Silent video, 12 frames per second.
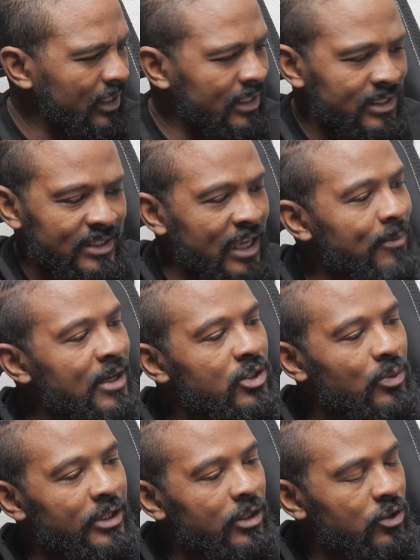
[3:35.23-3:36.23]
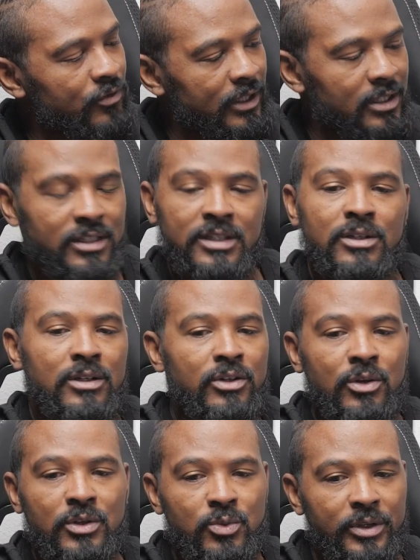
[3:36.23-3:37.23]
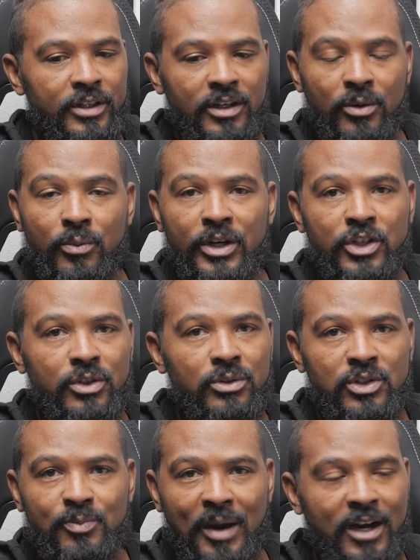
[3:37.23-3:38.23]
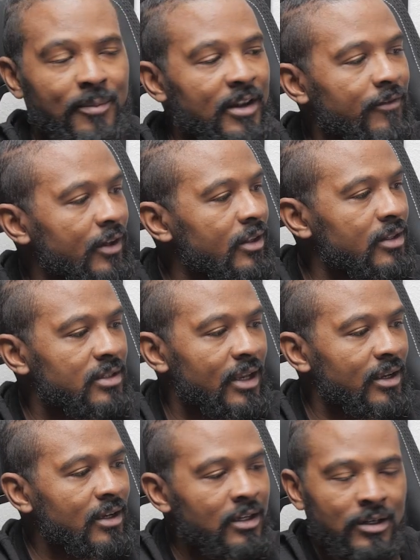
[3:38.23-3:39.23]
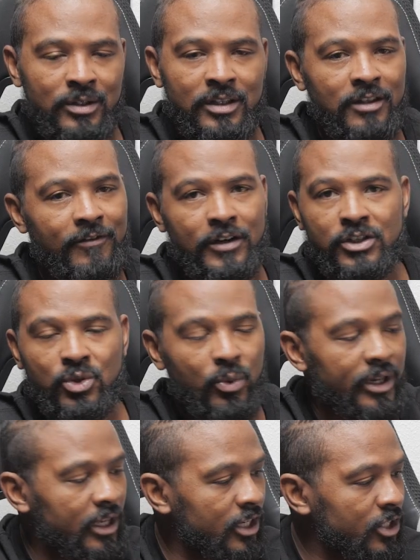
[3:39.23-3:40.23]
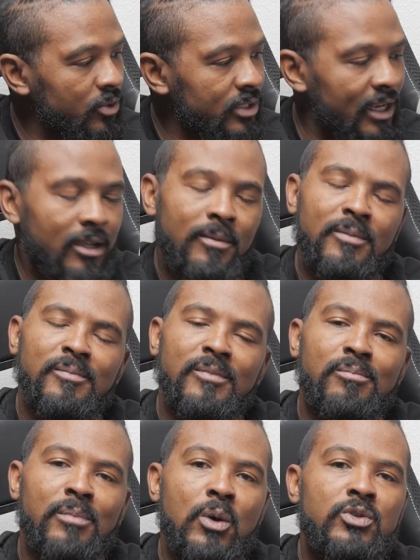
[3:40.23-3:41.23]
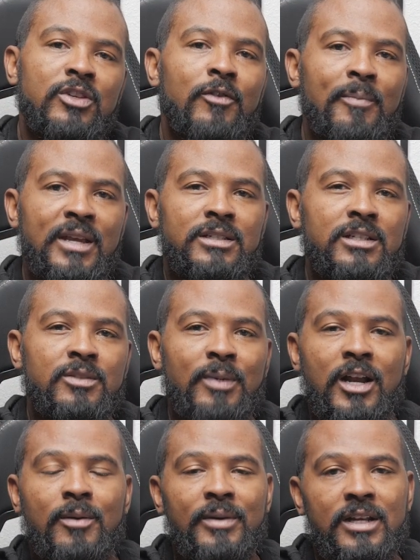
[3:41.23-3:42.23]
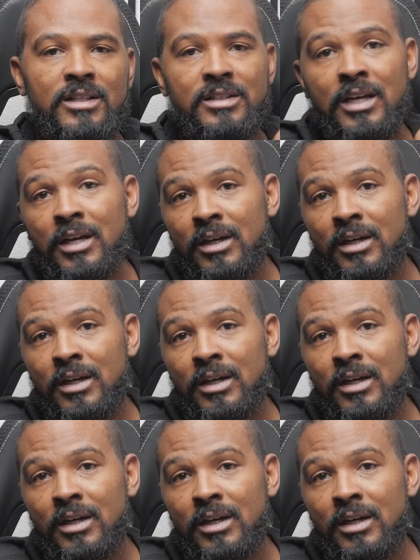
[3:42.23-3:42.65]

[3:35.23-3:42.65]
And Sandman's one of those villains, you know, he's one of the original Spider-Man villains, like within the first 20 issues, like most of Amazing Spider-Man's,